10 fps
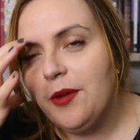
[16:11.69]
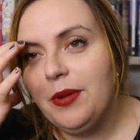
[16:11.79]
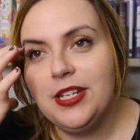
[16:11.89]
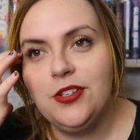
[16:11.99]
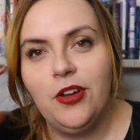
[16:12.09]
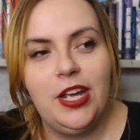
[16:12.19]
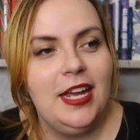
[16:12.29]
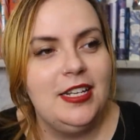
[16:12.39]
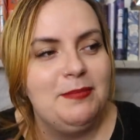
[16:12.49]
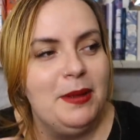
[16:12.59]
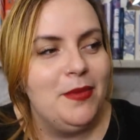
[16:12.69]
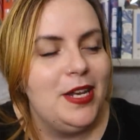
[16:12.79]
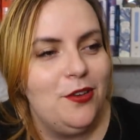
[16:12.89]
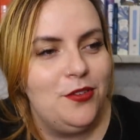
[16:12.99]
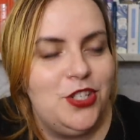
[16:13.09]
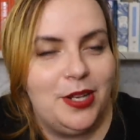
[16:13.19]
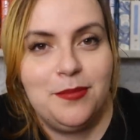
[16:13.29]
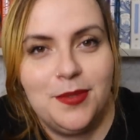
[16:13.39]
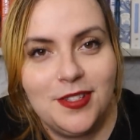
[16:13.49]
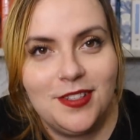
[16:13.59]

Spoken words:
but it's not okay to spend money on gyms